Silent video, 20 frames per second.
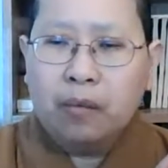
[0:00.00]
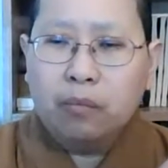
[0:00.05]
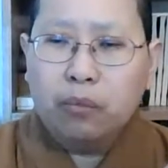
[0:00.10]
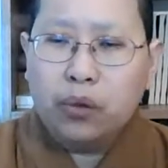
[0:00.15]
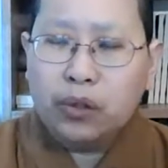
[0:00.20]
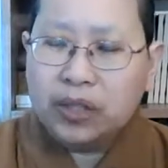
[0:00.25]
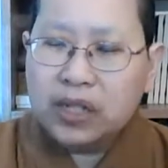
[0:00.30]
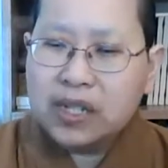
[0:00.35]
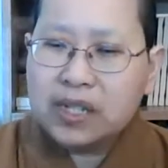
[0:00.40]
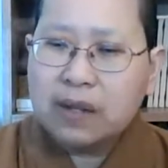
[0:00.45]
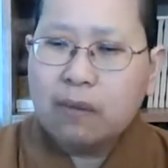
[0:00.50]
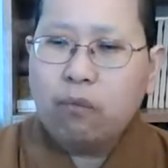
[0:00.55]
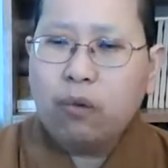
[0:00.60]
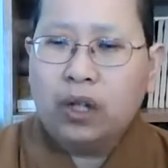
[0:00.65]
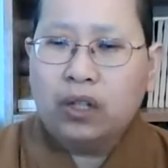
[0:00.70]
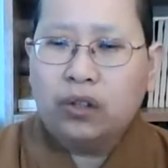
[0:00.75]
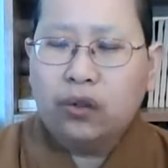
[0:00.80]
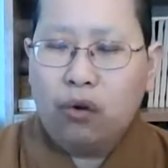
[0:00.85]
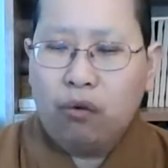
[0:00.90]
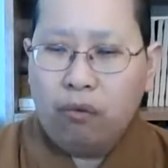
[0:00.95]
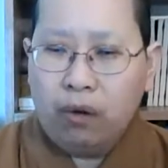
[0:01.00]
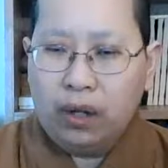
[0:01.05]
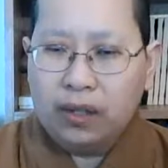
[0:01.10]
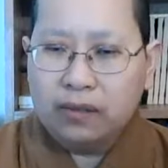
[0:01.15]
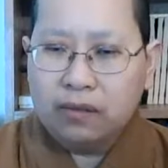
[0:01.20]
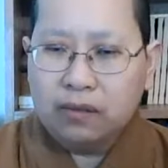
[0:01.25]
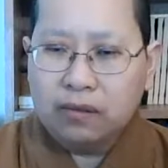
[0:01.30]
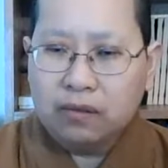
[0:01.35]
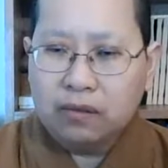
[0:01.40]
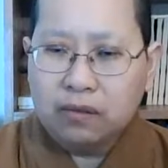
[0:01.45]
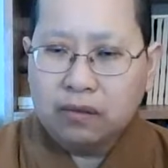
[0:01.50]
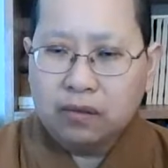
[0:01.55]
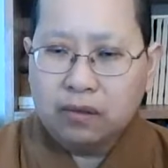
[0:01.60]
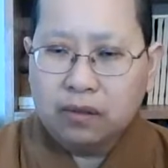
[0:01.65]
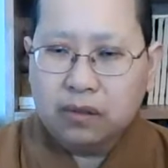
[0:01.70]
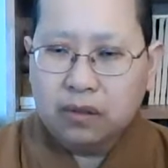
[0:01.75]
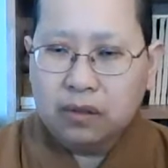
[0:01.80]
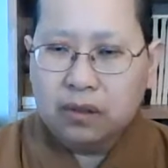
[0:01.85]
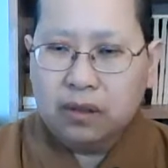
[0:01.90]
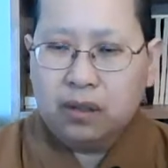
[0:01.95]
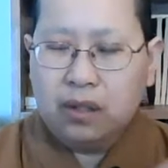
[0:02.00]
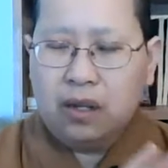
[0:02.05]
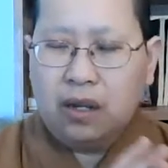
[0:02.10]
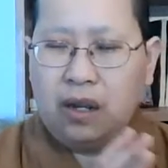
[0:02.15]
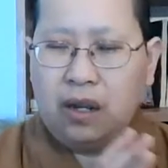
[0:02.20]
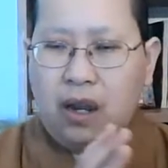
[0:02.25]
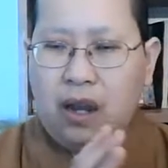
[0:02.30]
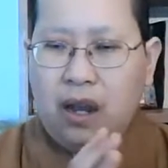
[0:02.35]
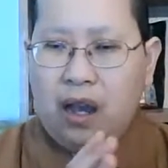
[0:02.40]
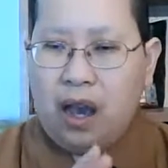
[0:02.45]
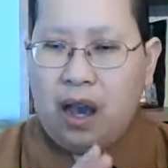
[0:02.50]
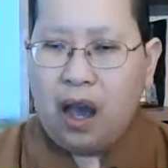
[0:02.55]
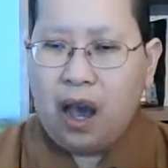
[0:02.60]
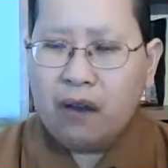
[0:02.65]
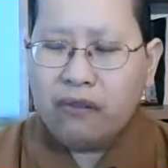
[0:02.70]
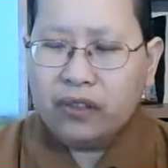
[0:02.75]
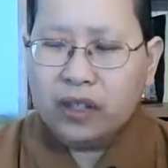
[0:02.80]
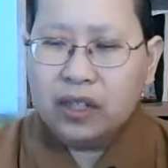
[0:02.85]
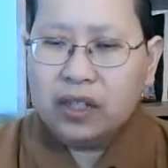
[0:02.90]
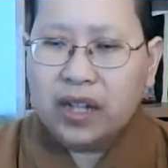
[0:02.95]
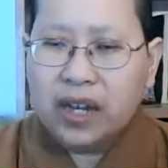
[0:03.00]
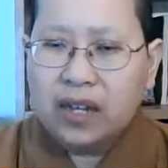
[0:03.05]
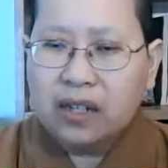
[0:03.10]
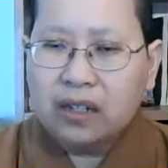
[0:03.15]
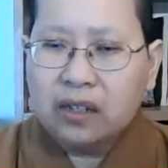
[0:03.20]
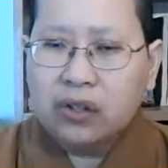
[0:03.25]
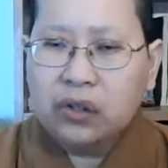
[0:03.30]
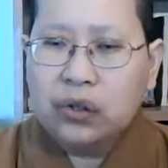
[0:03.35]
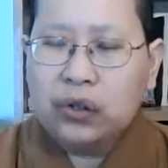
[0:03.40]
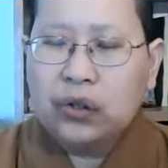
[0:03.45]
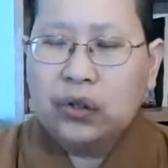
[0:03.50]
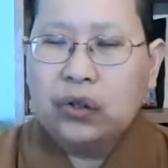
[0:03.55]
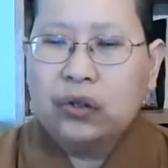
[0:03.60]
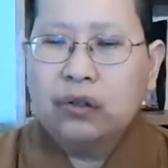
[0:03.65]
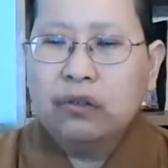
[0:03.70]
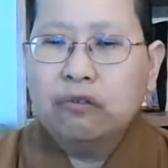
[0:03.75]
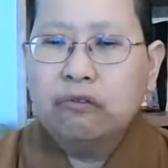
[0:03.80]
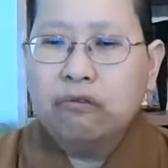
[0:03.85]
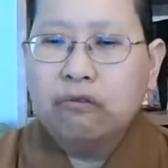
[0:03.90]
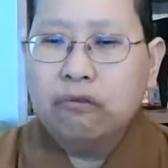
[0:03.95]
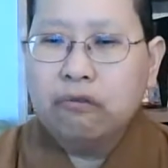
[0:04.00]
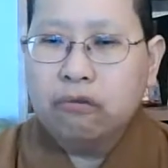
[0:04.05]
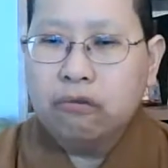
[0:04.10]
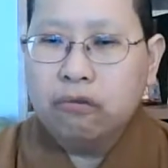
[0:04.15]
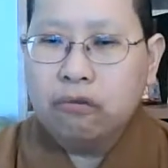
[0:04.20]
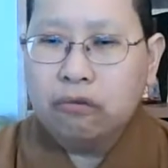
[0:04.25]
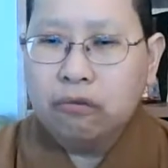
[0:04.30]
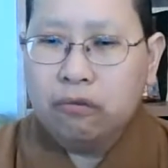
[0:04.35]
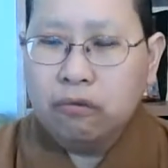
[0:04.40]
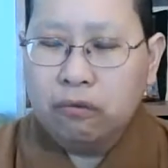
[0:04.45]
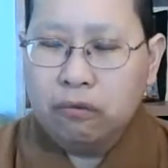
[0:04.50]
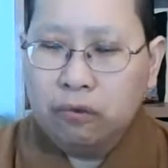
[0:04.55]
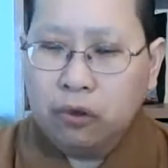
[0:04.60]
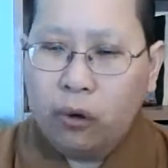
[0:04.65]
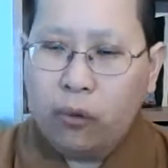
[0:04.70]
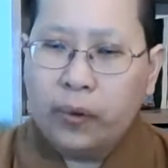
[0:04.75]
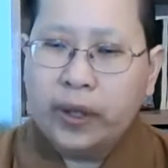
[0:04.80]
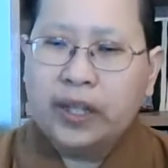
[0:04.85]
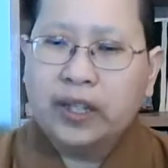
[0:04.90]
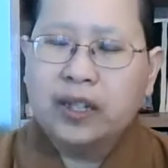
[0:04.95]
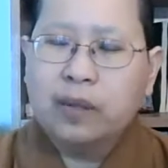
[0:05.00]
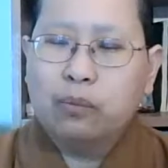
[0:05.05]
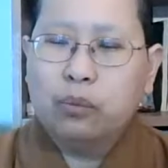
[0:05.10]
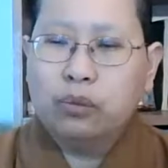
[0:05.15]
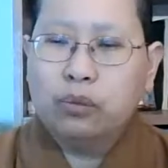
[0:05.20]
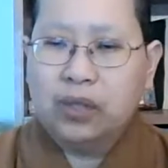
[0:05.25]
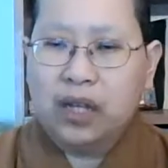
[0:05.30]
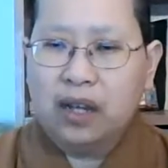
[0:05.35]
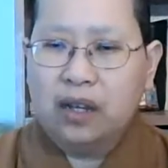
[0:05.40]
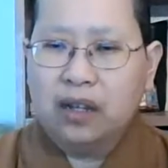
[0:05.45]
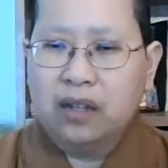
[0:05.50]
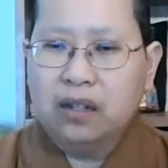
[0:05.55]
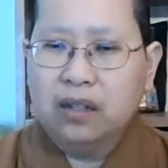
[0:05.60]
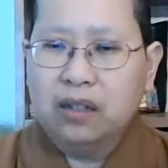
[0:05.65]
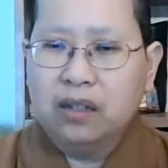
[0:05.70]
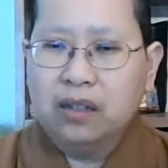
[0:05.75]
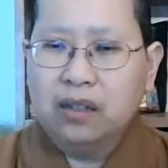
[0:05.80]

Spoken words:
Buddhism 101. After that, knowing the Buddha.